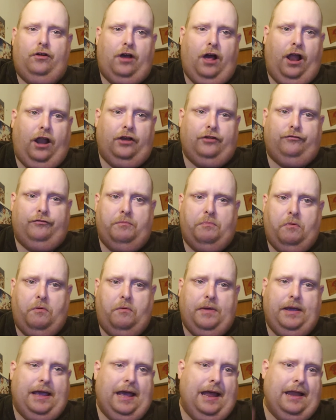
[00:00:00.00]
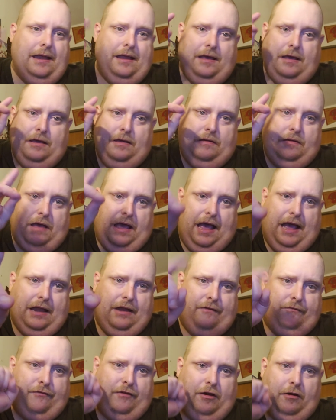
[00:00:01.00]
college football weekend.
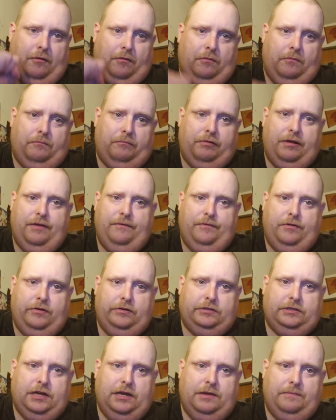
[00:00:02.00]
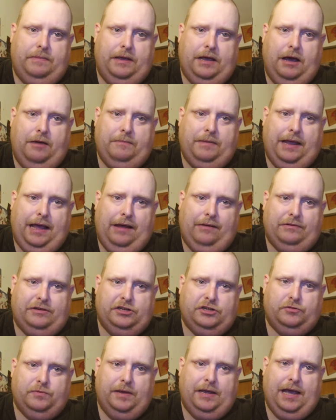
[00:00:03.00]
NFL preview is going to be coming out
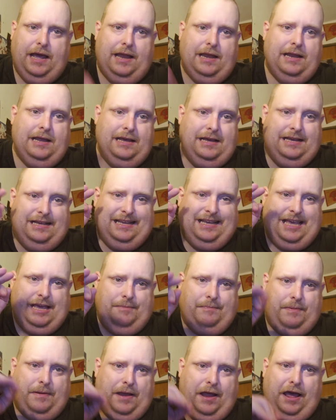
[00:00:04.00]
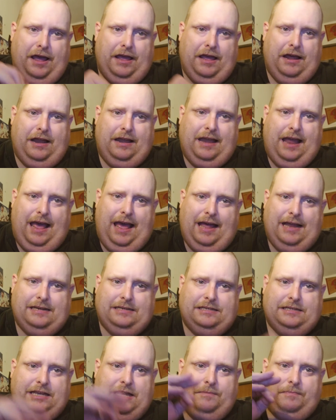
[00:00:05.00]
this weekend. Keep an eye on
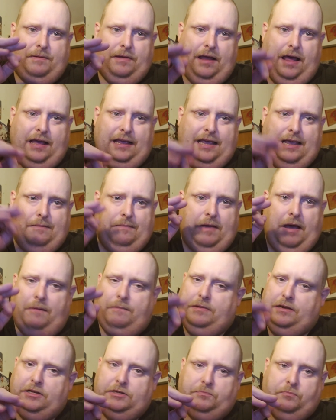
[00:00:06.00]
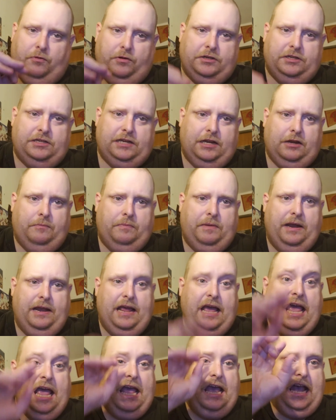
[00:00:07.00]
that. Keep coming to Sports
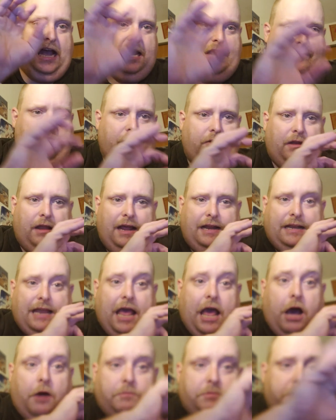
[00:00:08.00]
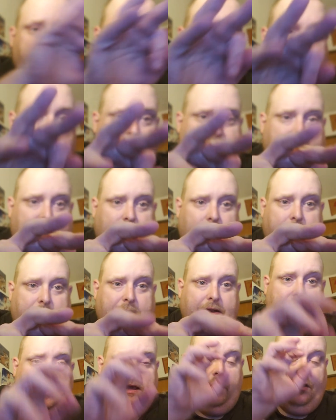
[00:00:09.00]
Encyclopedia. And if you'd like to help Sports
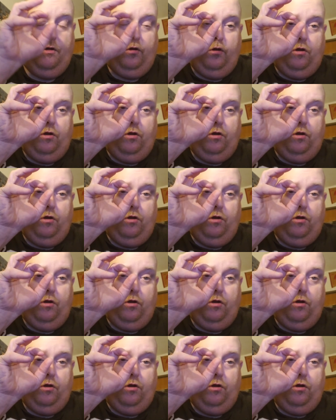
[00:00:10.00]
Encyclopedia,